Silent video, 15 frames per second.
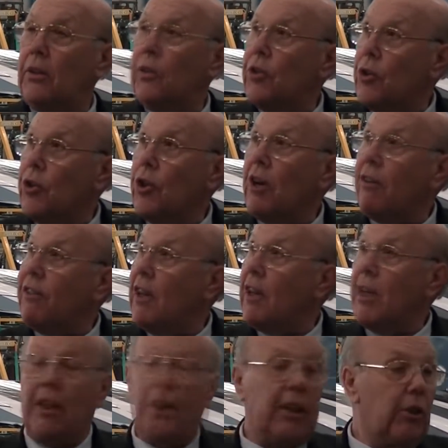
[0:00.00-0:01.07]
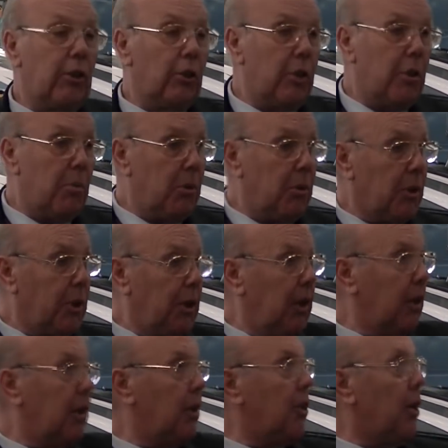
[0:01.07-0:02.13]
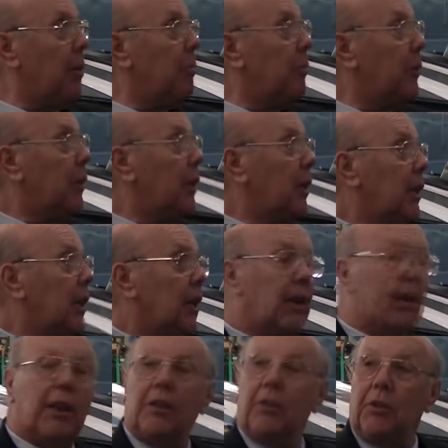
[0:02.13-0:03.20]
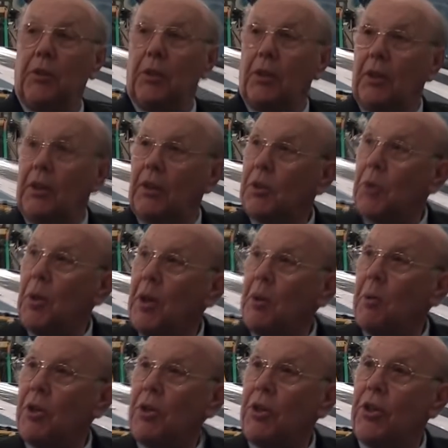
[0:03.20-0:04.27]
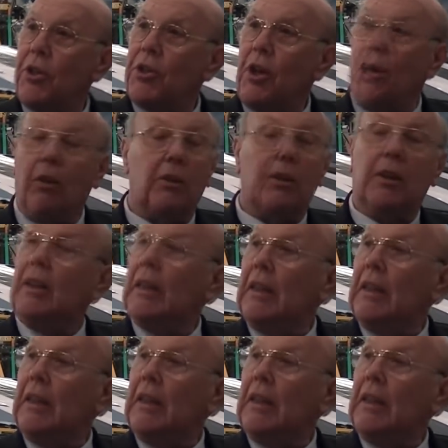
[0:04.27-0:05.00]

Sawn off Lockie they called him, he was only a little chap on that. 21 years old.